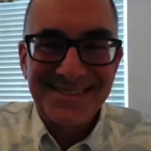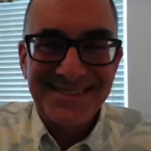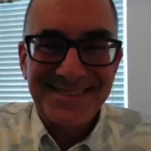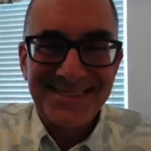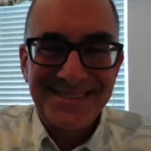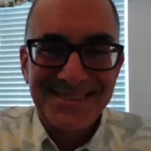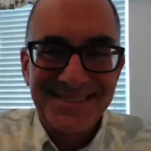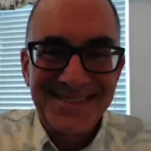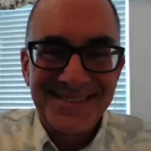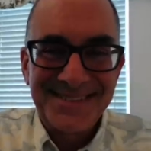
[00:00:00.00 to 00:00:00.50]

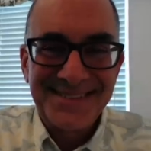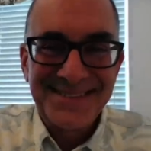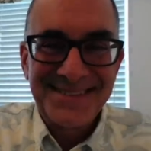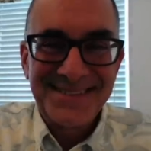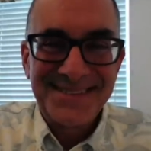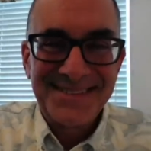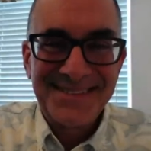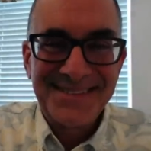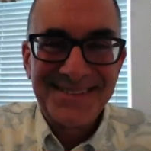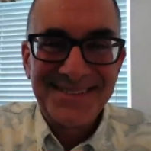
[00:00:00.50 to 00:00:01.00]

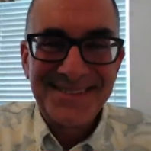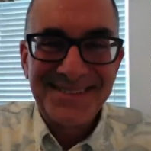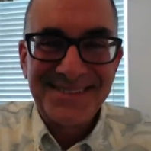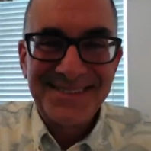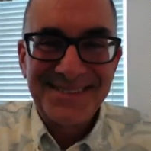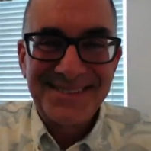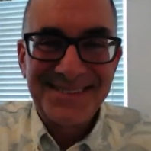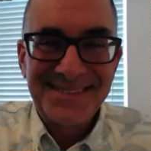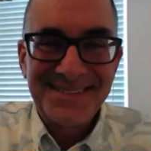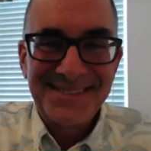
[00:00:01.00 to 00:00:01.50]

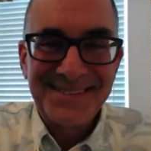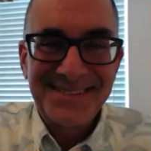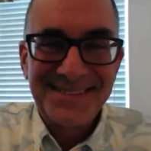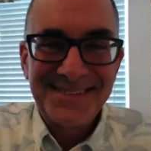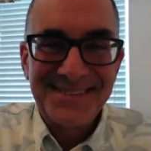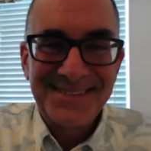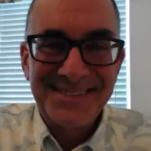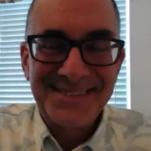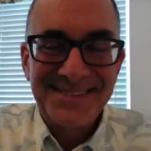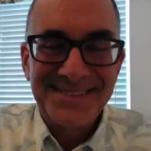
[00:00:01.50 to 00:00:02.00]

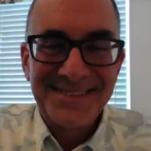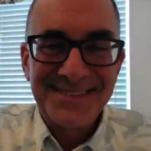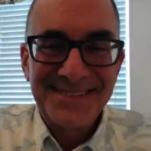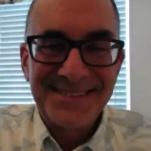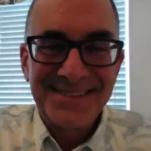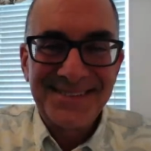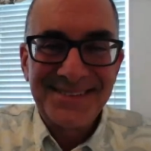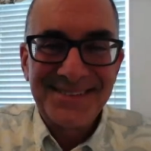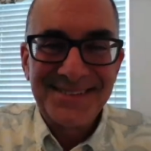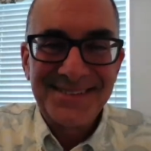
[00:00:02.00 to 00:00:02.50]

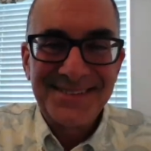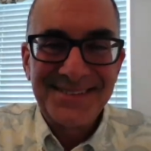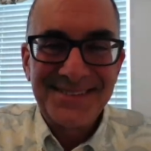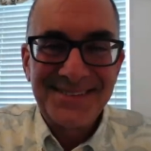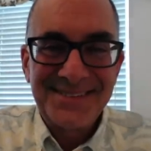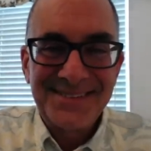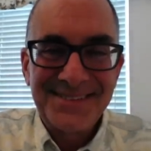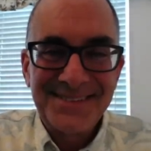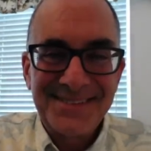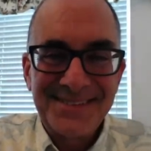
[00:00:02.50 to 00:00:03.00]

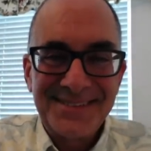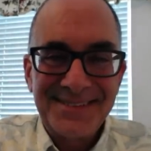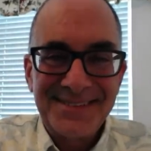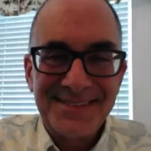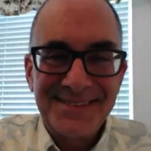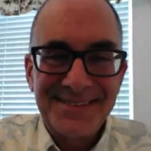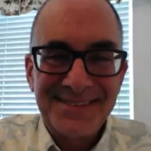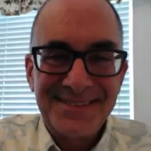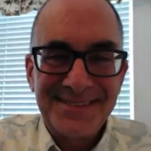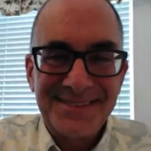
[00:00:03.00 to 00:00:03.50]

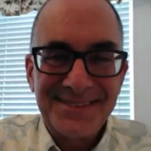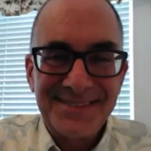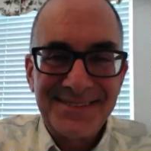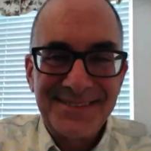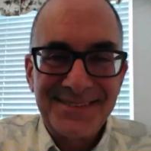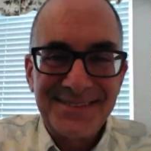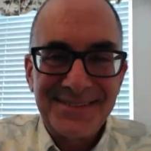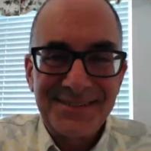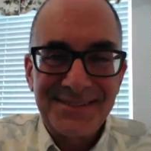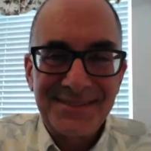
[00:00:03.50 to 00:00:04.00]

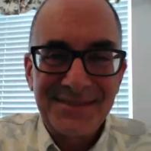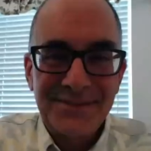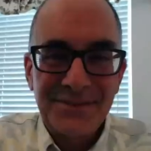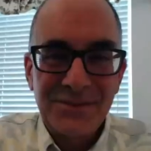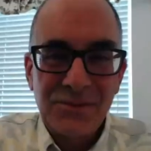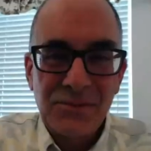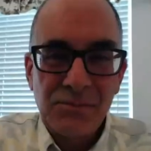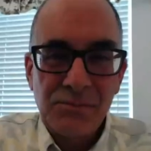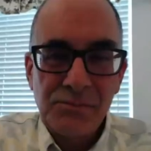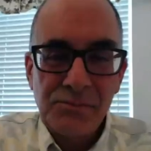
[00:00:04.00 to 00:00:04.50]

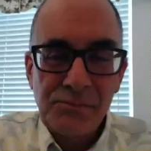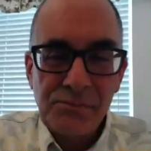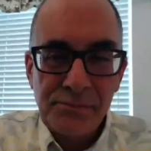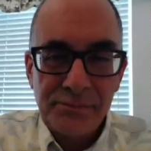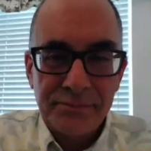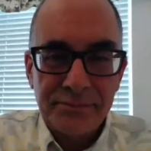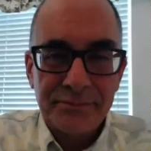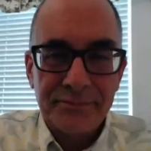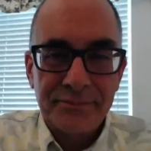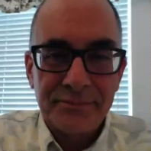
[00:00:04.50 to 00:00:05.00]

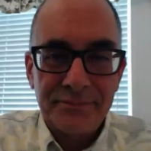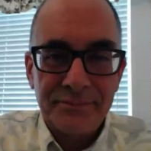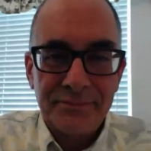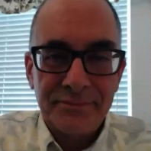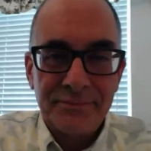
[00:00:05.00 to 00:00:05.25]
(silent)